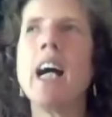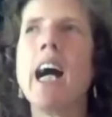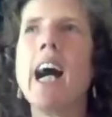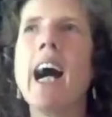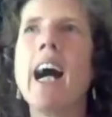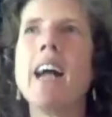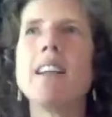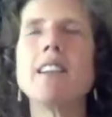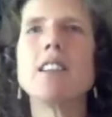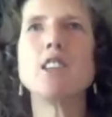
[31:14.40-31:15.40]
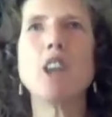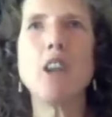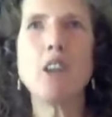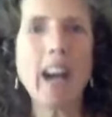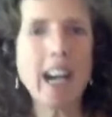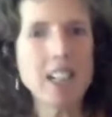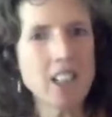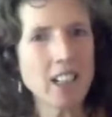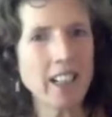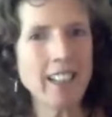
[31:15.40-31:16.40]
And so
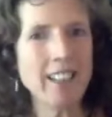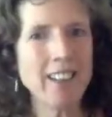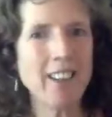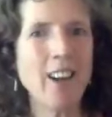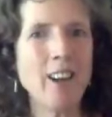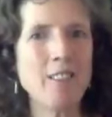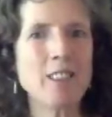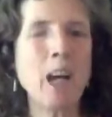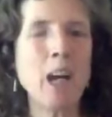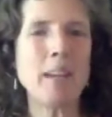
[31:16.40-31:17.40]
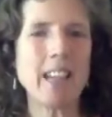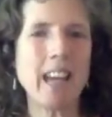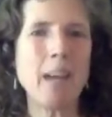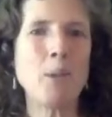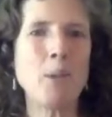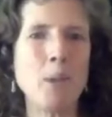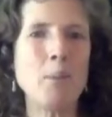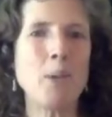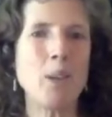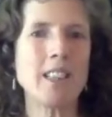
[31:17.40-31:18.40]
gradually over time, I get more and
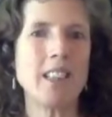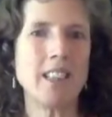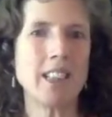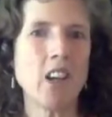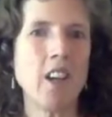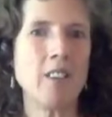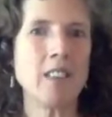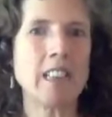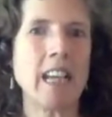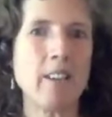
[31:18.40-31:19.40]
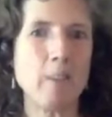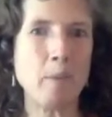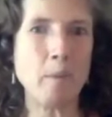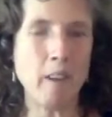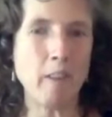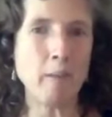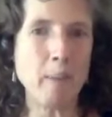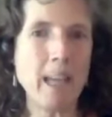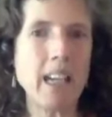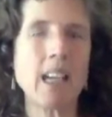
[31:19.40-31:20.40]
more into this kind of state of
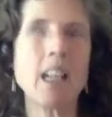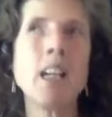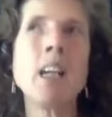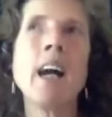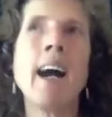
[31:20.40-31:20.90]
being,